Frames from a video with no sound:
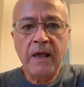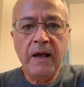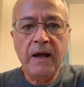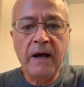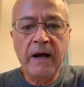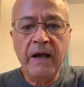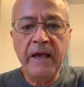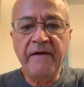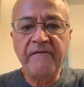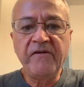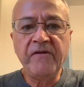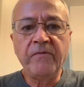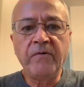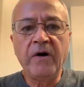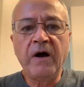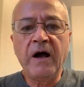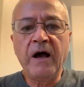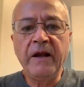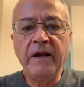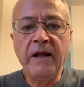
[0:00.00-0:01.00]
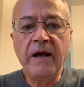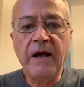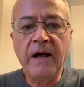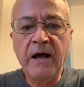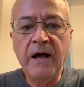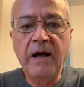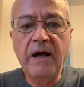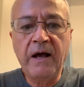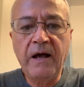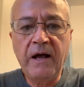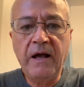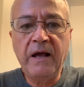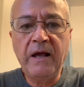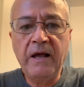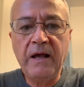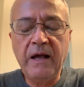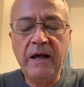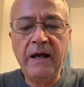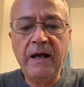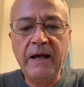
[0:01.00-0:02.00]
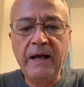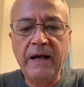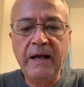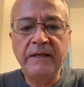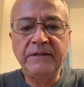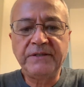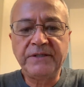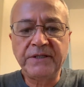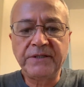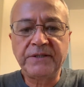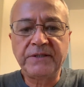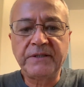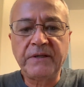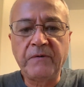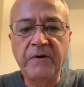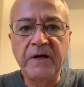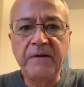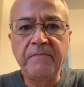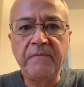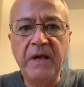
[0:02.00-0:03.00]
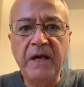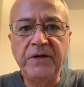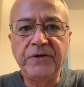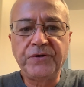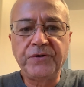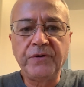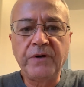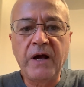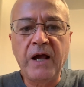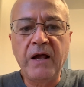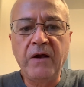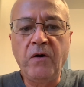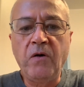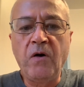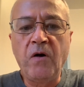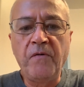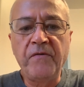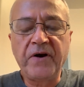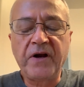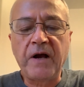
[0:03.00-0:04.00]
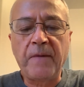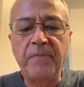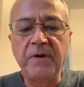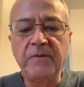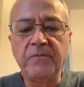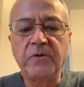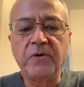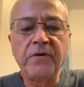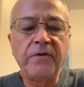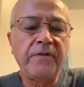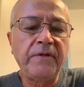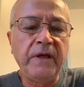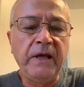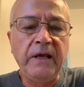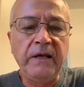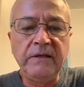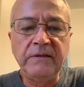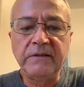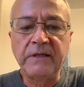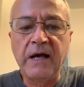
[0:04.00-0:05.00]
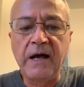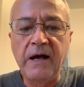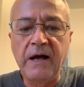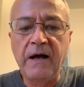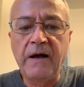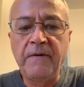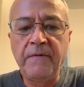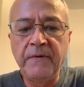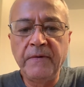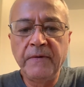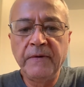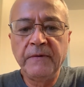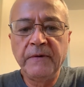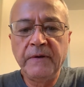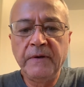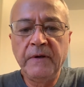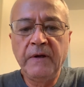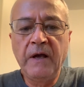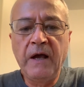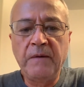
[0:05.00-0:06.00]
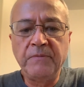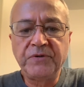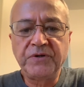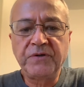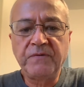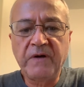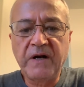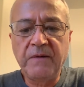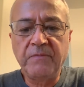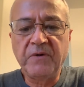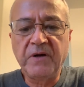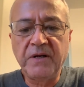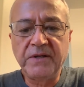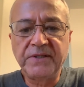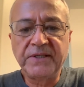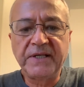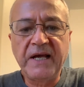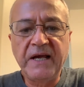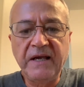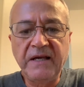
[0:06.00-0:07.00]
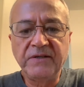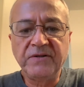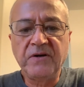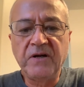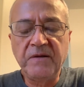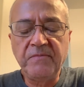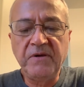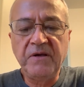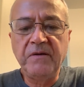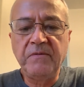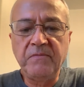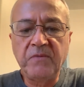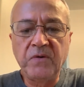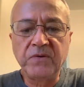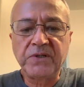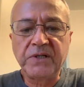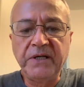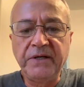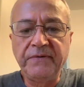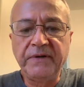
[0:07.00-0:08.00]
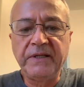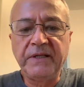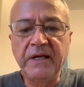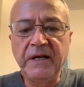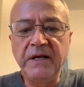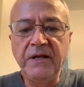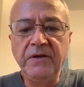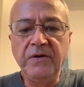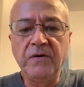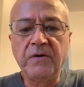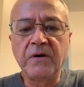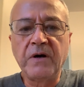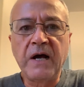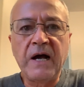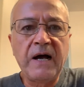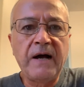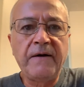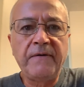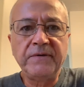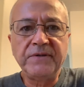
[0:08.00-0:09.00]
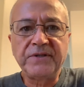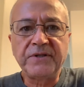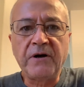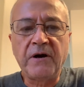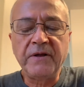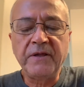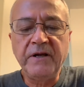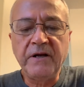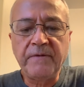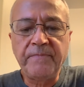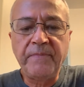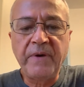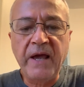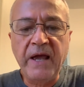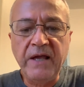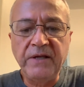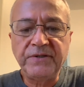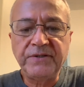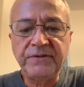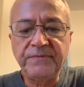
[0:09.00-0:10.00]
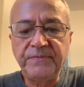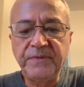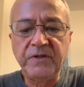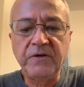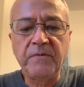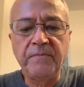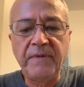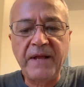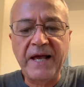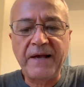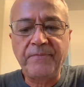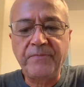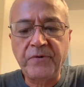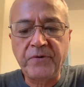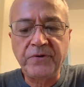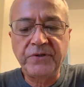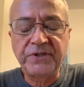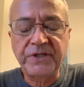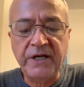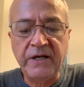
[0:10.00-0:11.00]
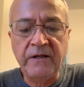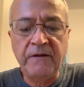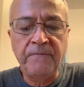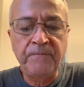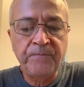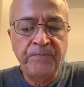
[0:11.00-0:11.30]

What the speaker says: Hi everyone. I just want to make sure I go over a couple of more things. I'm sure what I'm going to say is going to be mostly written in your Start Here page in your Blackboard shell.